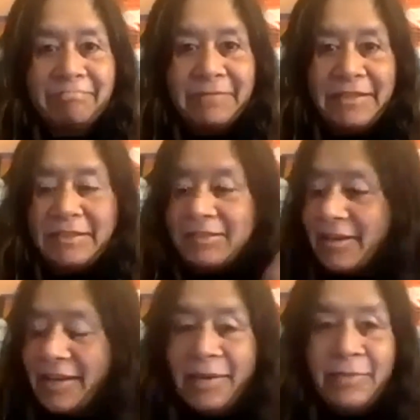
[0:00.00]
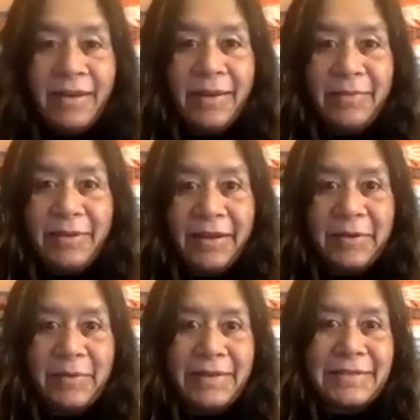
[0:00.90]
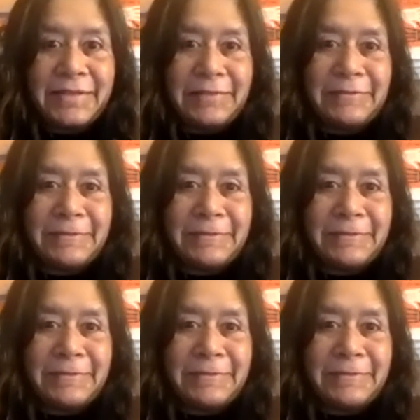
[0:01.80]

it's streamed, and I'm talking to myself.